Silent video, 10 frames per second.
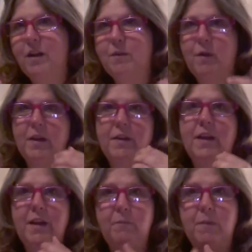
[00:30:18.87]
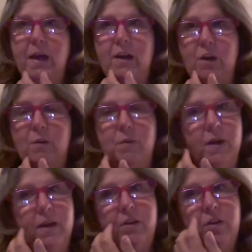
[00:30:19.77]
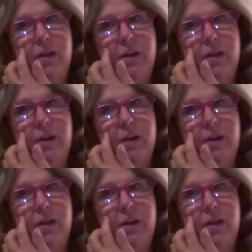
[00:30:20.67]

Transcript: it's getting better, but she